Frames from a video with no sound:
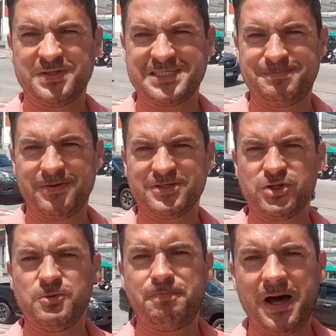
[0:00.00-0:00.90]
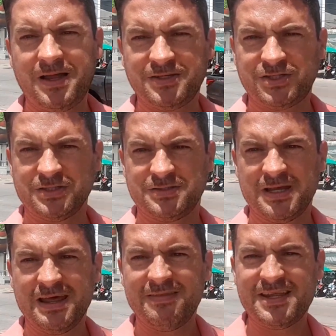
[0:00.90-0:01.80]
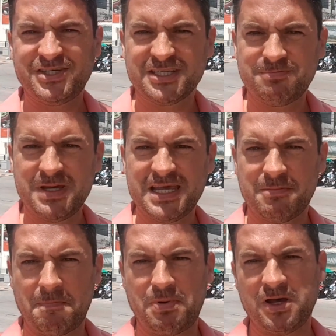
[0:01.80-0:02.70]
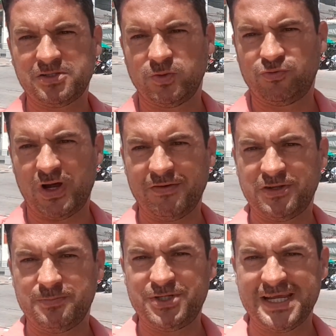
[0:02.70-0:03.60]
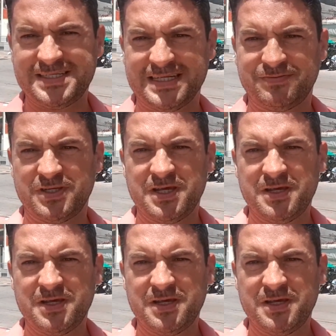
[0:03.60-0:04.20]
to experience new pastures. That's just me and my personal drives and objectives.